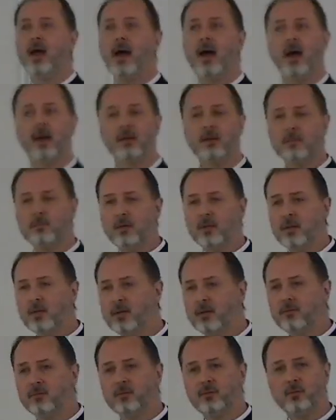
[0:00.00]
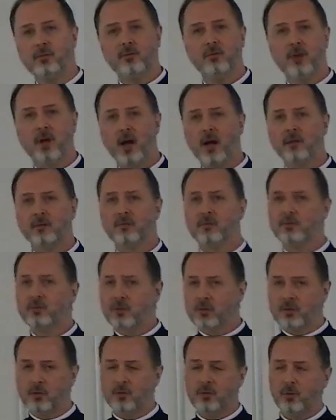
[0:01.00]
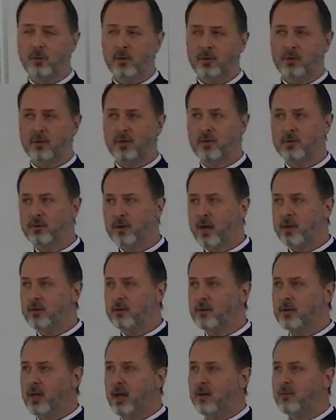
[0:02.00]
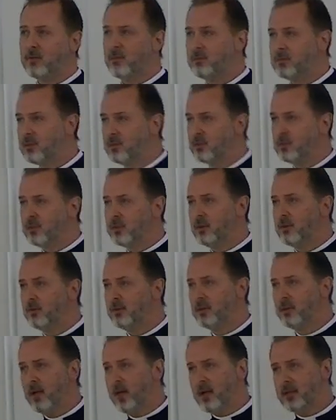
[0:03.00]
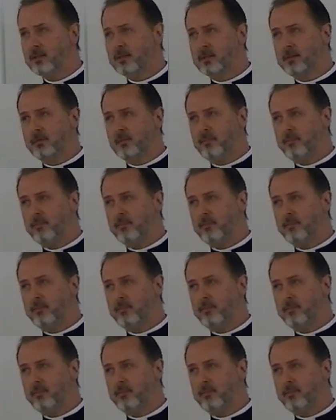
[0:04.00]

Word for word: Adam and Eve do not do what the Creator gave them to do. Yes?